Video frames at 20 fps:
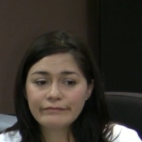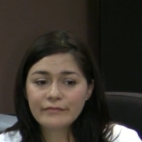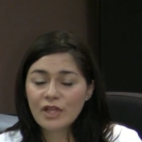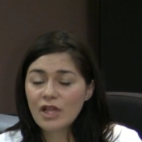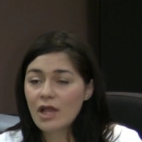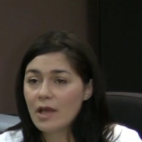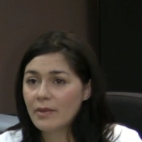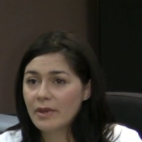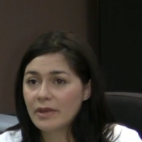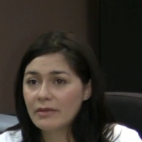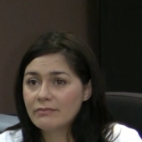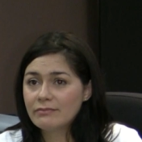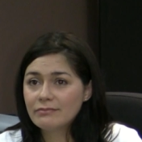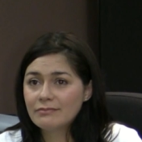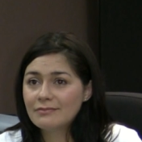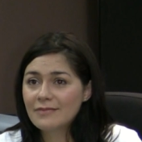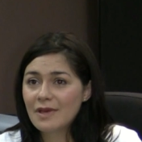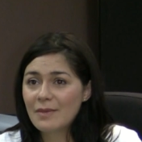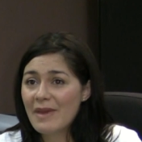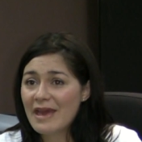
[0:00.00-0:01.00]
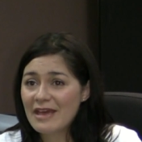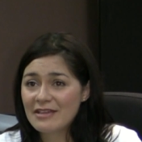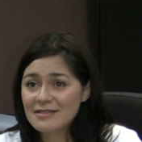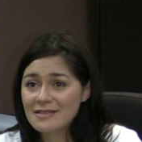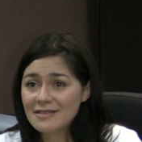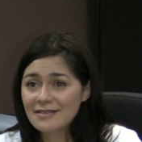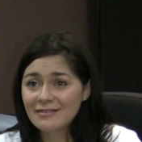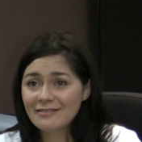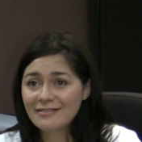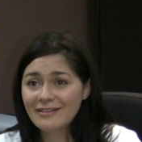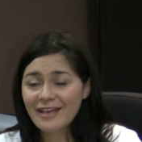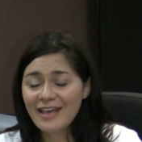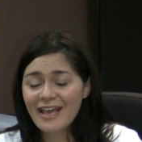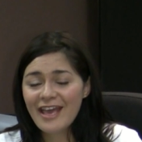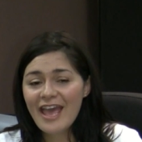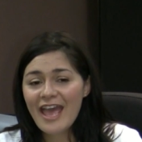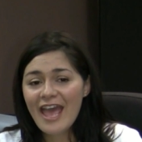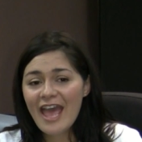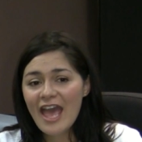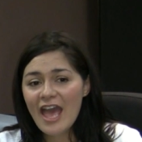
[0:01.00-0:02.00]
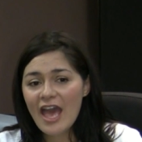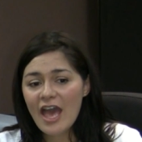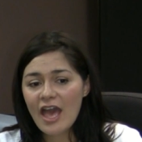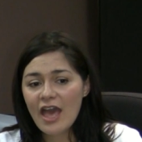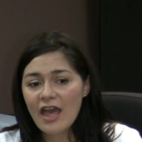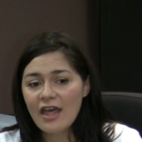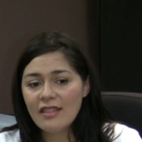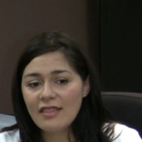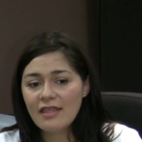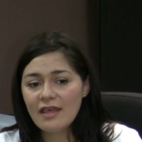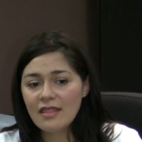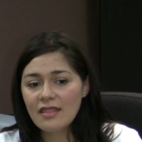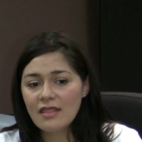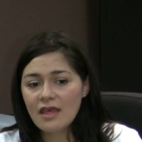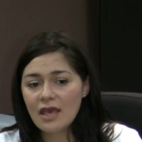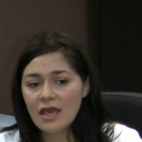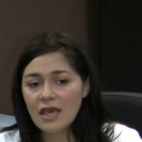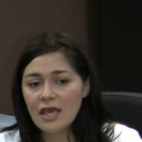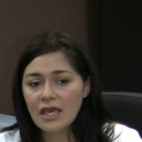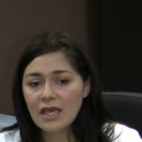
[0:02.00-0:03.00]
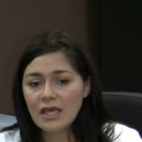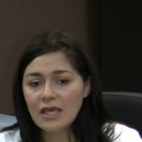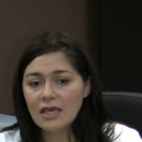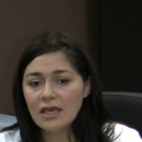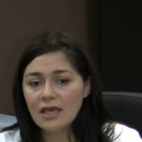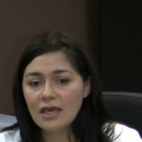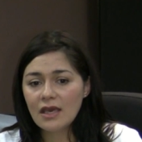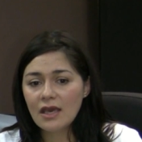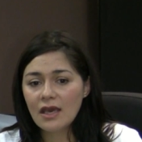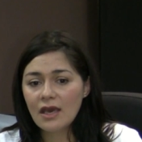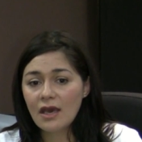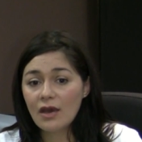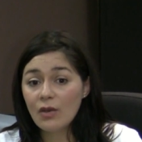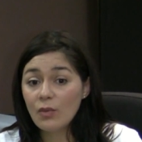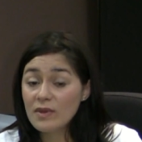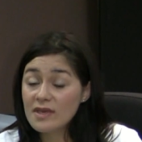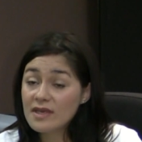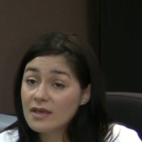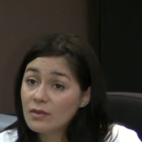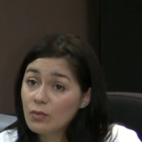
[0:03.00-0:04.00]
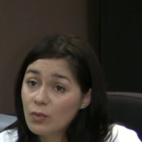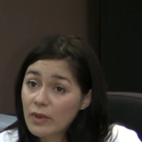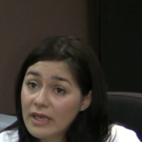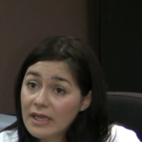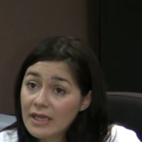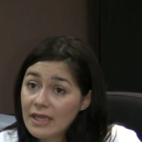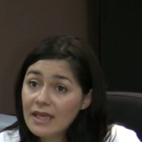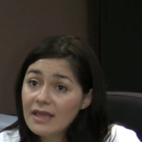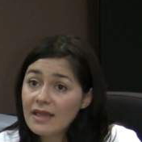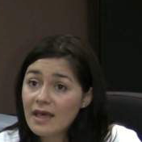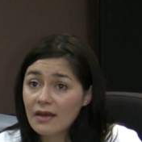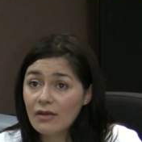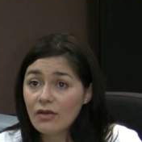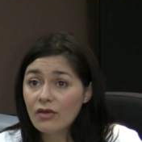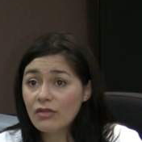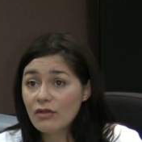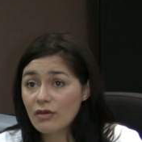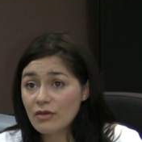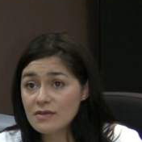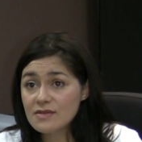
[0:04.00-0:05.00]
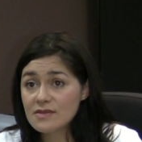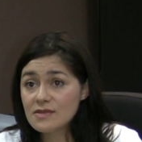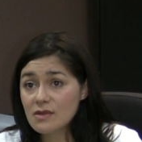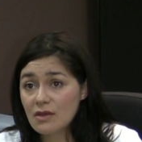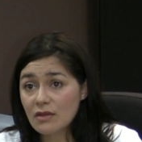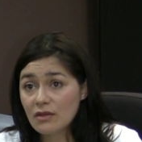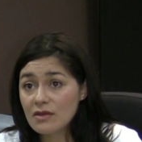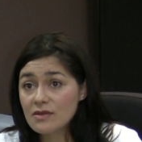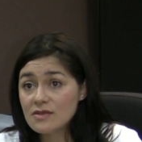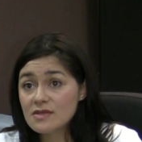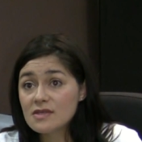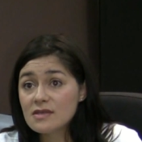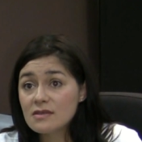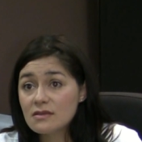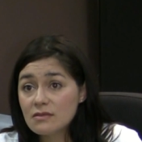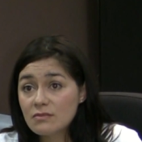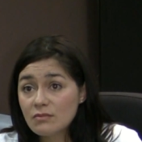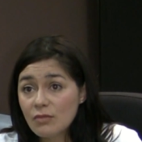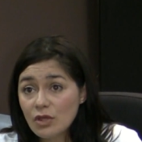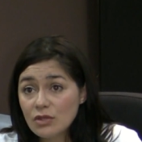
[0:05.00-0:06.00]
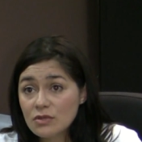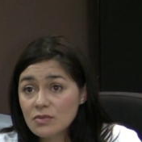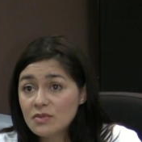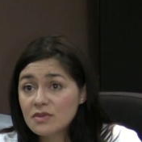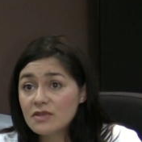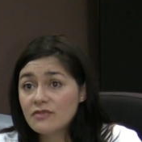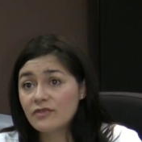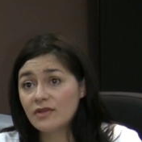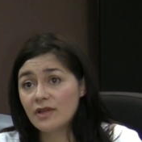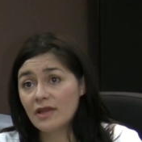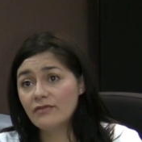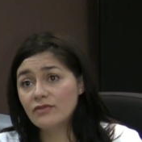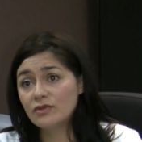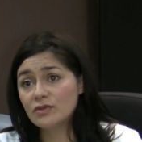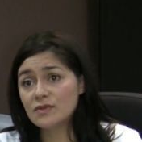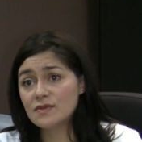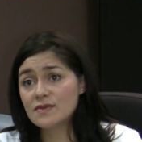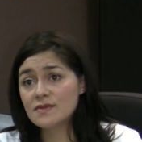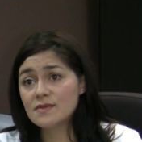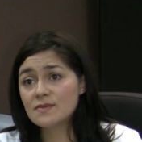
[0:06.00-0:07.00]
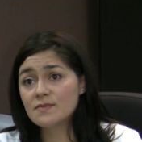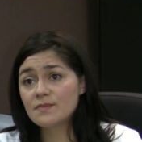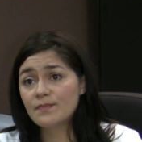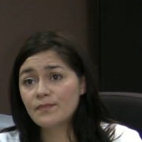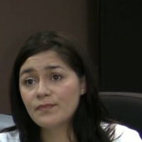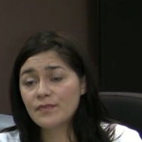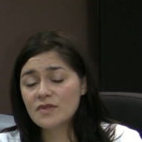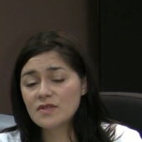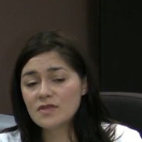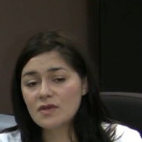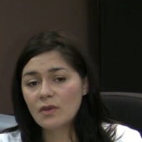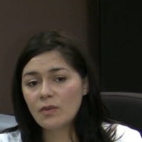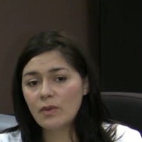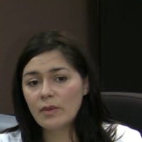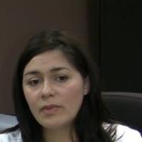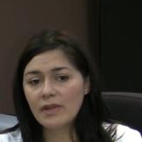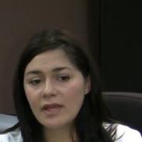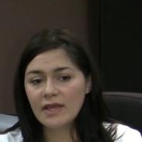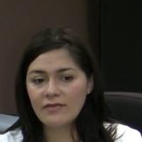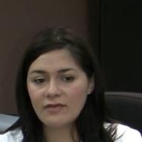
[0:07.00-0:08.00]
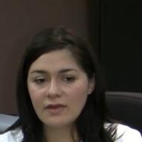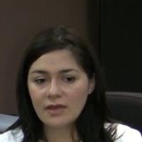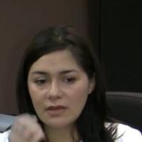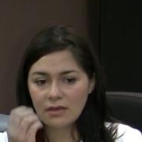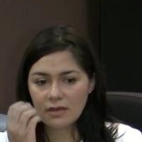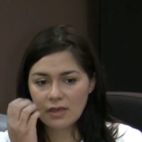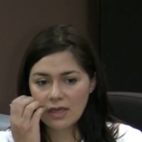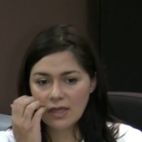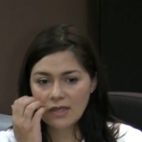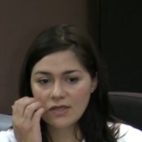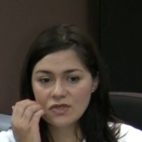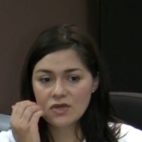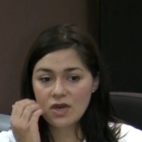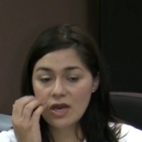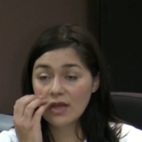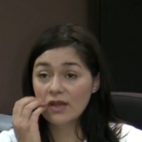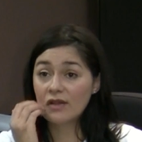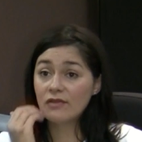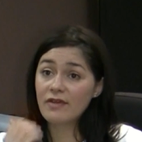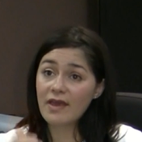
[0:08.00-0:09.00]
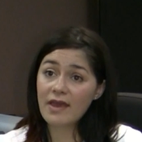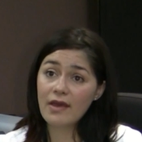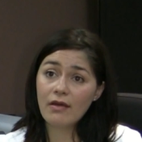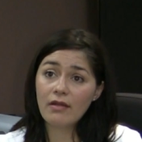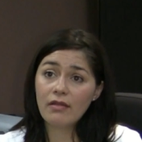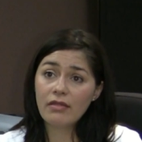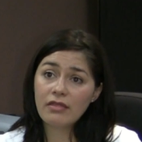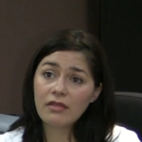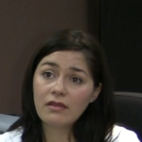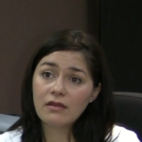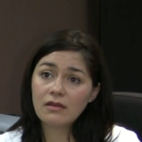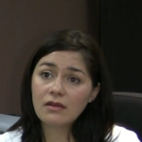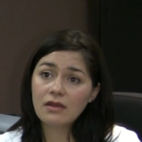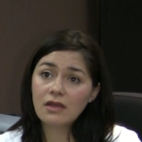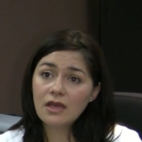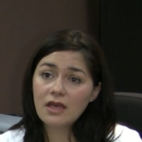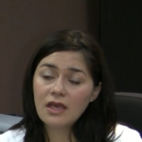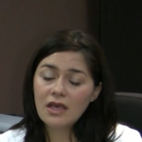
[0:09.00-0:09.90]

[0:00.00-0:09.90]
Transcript: climbing a mountain. And then we clear that on those multiple different levels. So we believe in a triangle of health, and